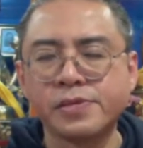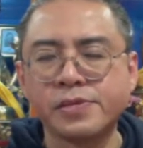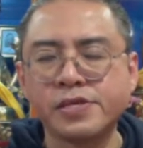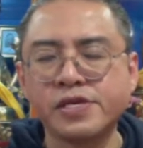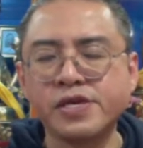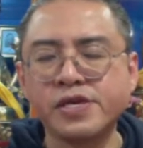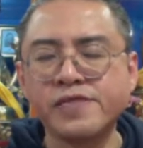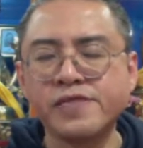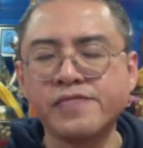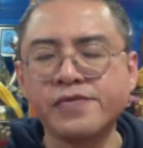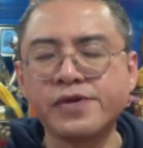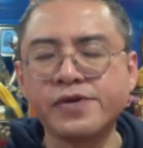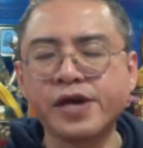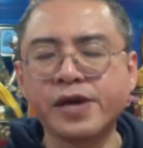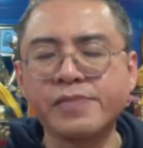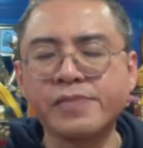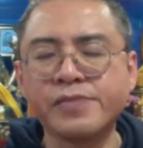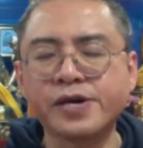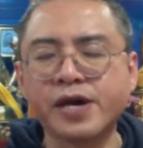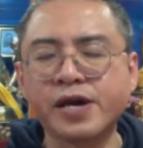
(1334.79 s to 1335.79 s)
See if we
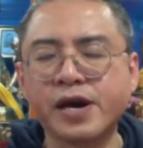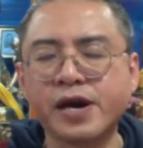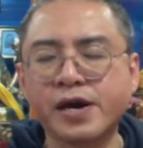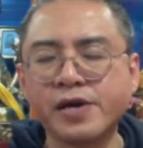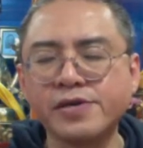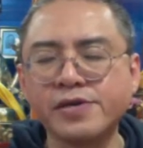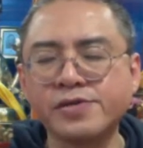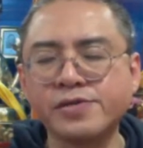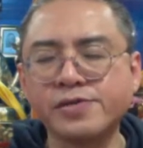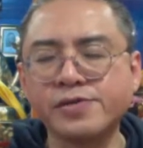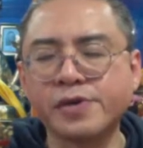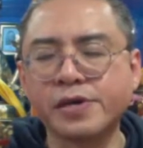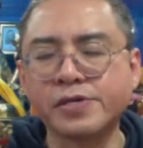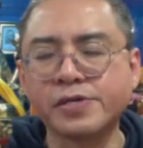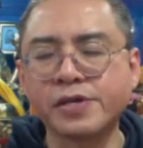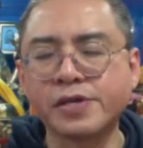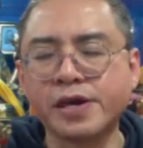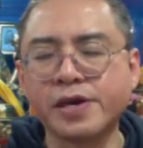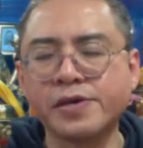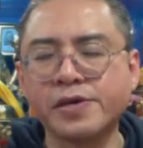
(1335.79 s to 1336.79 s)
can be kind to
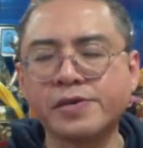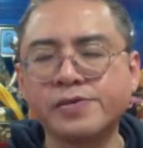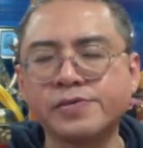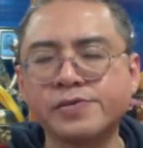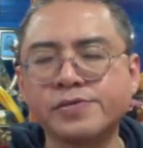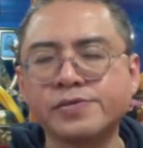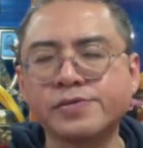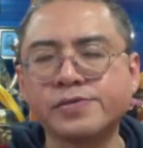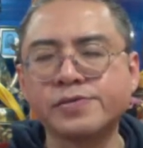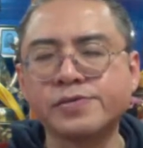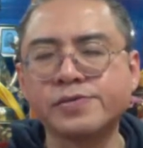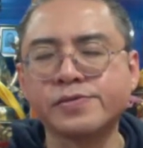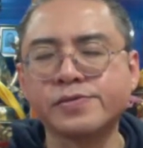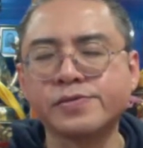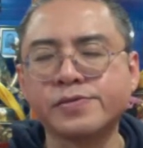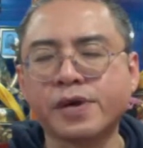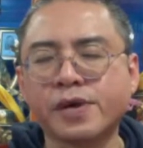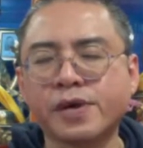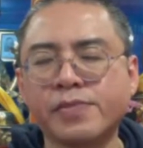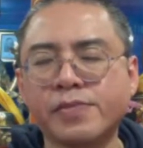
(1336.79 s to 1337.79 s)
ourselves,
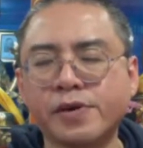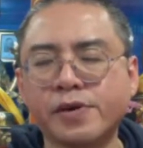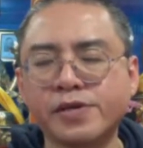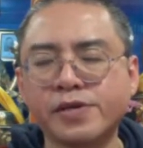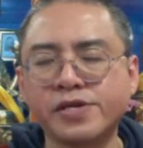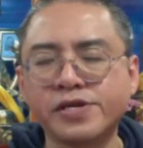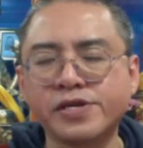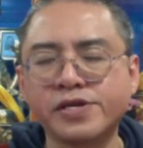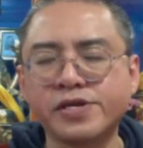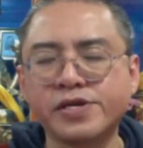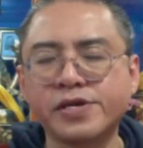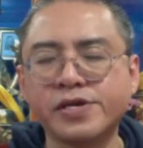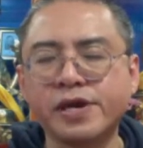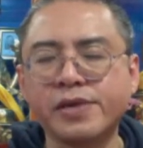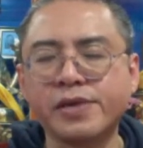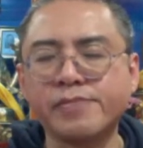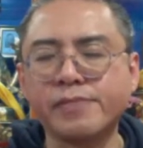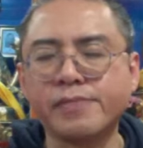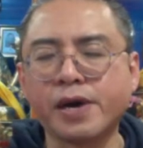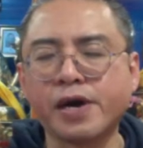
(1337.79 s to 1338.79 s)
to our body
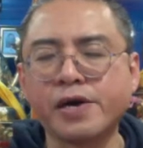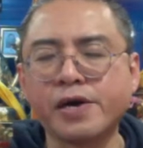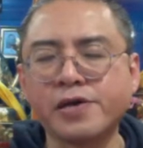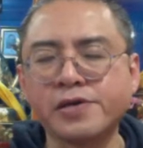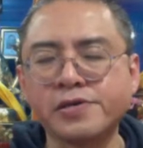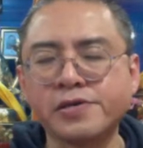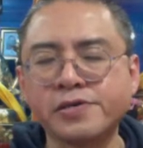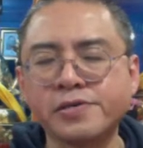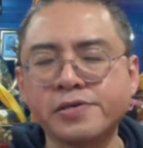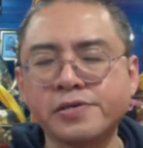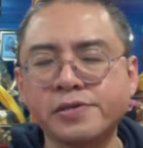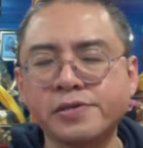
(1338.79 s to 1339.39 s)
and mind.